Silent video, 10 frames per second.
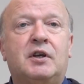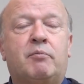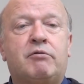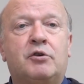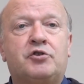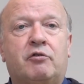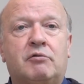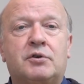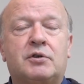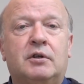they approached
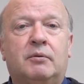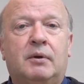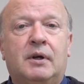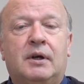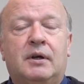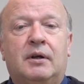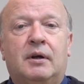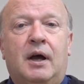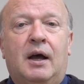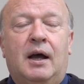Jerusalem,
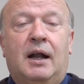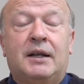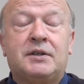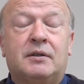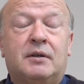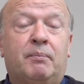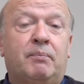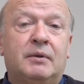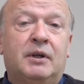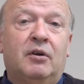and as
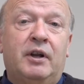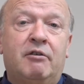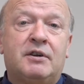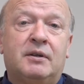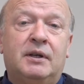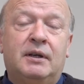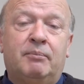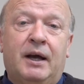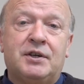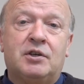they got nearer to the
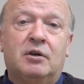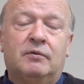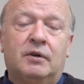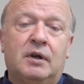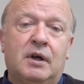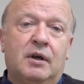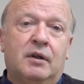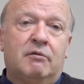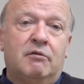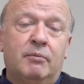Passover,
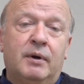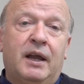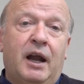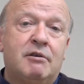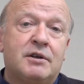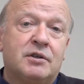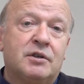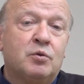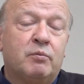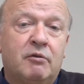the Roman
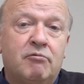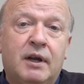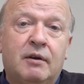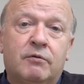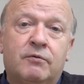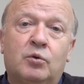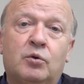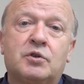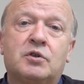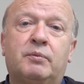garrisons would be
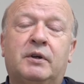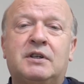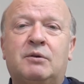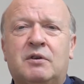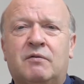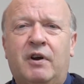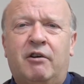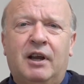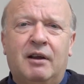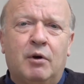reinforced, because it was a
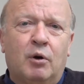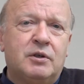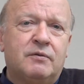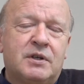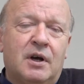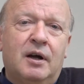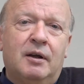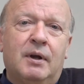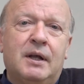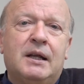very emotive
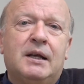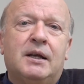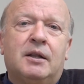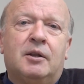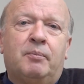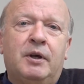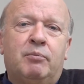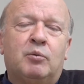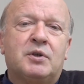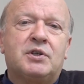time. The
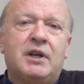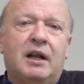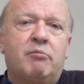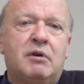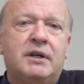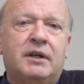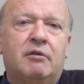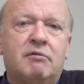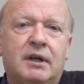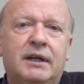people were celebrating a
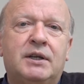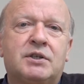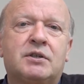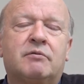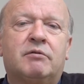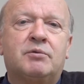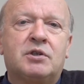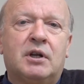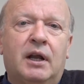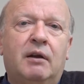release from
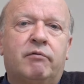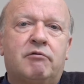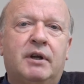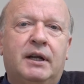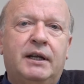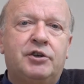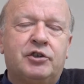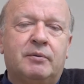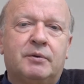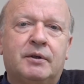slavery in
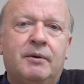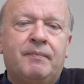Egypt.